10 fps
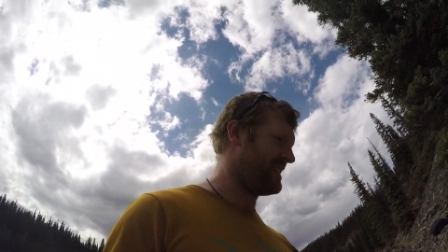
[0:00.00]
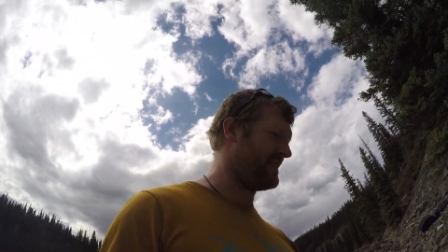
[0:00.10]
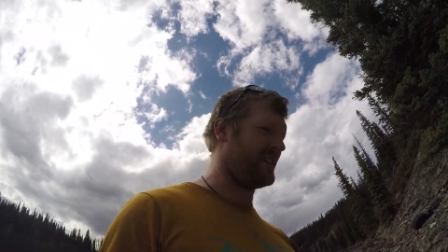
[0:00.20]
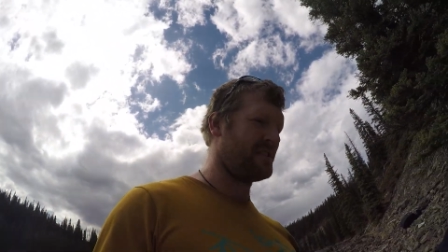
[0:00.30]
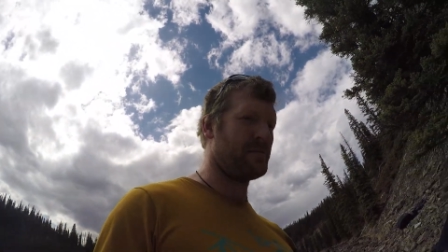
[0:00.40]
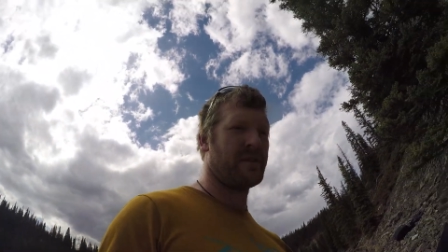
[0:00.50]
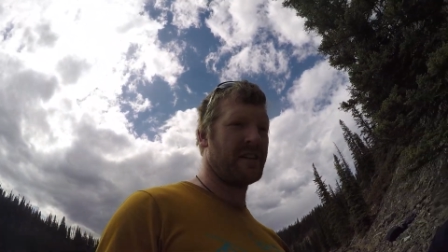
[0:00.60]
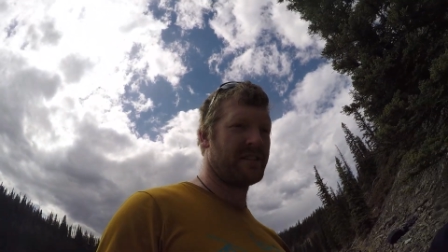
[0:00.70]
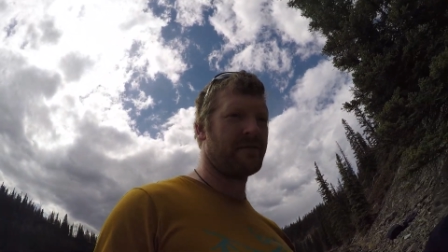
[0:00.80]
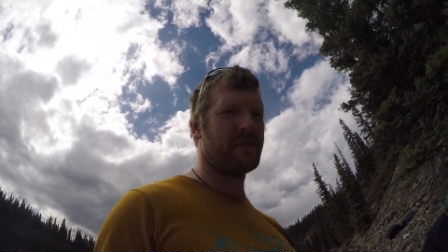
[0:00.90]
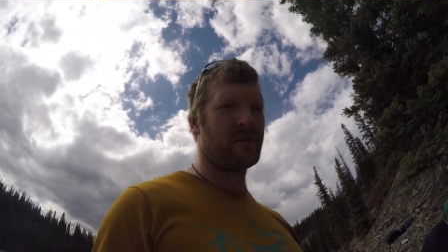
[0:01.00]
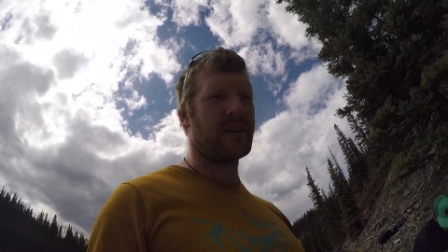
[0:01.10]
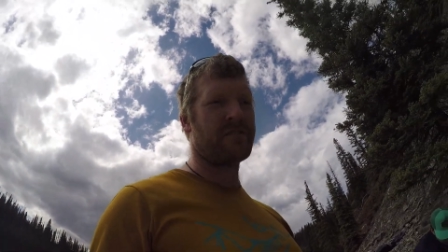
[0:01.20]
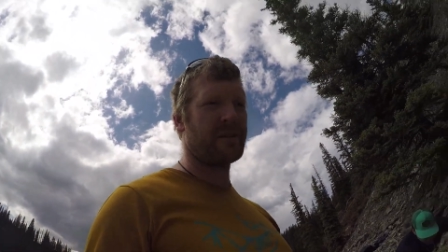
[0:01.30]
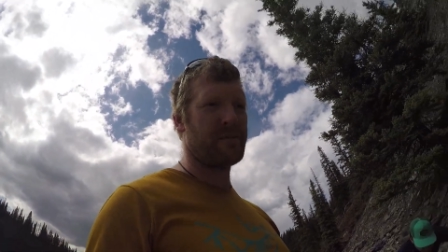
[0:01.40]
I'm not surprised that we
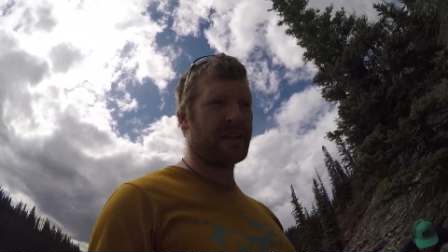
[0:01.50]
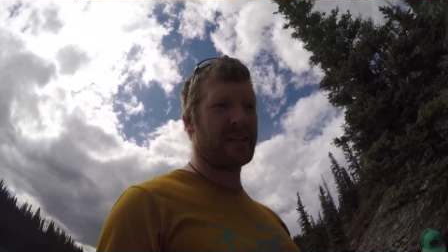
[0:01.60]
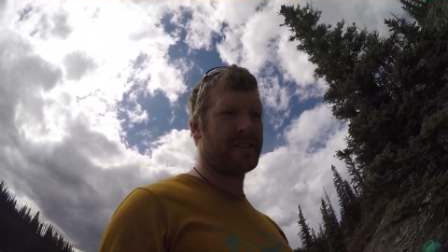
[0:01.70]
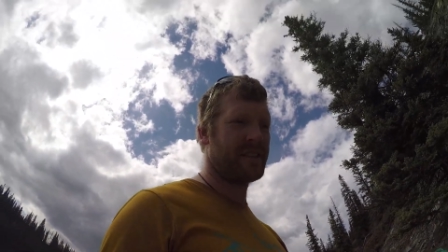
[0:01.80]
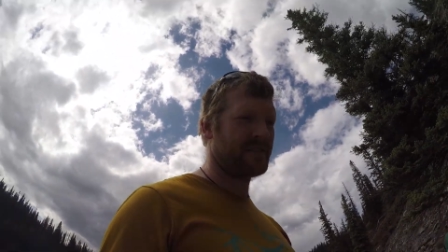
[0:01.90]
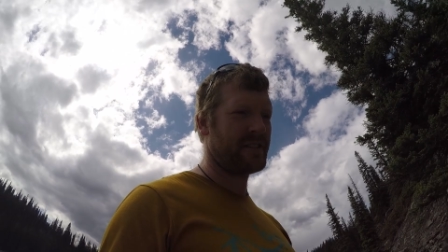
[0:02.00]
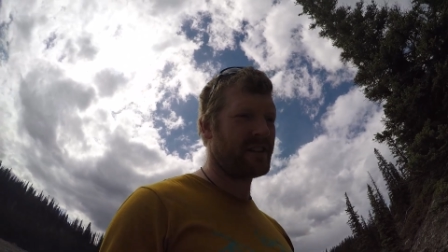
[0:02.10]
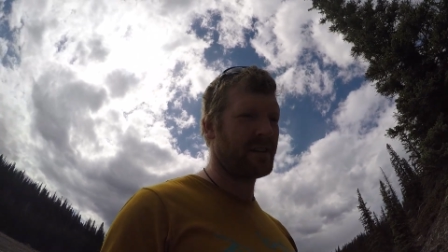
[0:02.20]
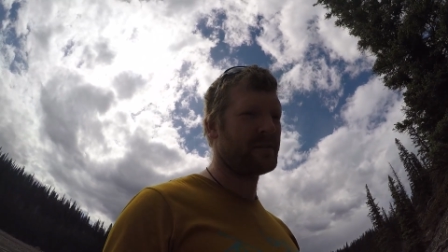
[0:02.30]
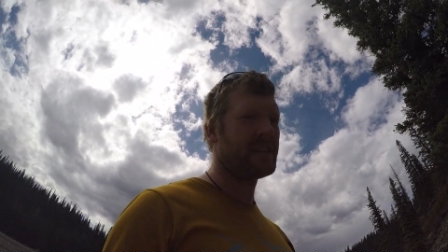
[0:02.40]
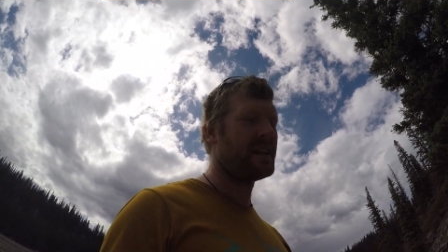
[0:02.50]
walked right by it several times.